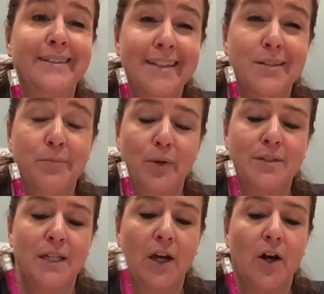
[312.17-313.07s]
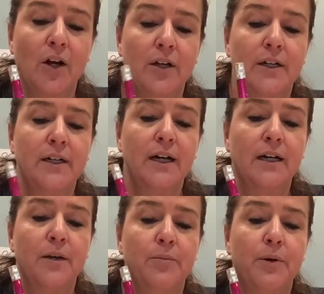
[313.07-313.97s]
That's a bossy R. I'm
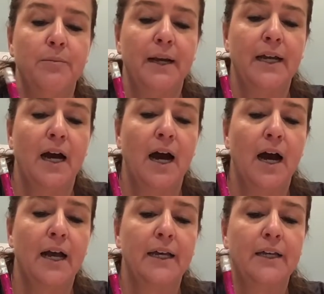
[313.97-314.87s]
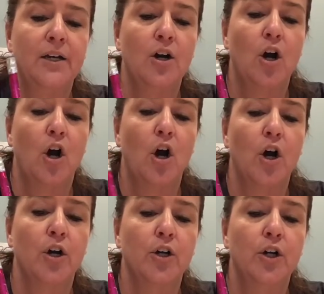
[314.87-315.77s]
going to put my
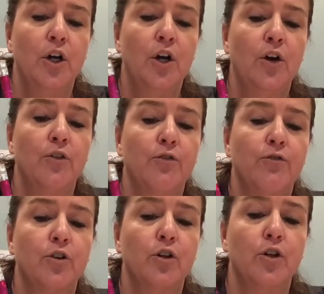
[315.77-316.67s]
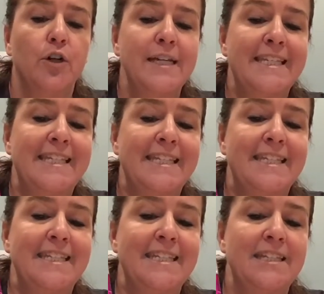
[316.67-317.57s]
I-R
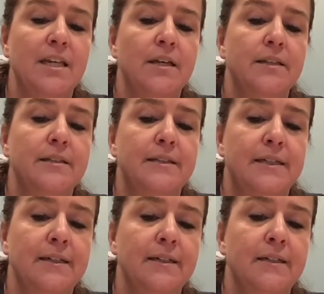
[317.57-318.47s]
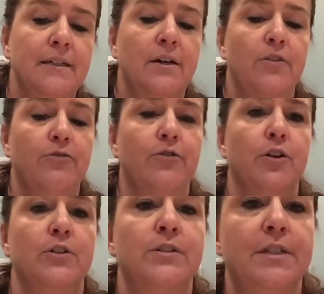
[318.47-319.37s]
first.
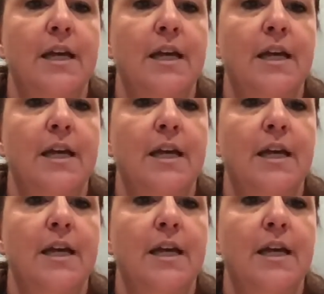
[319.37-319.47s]
First.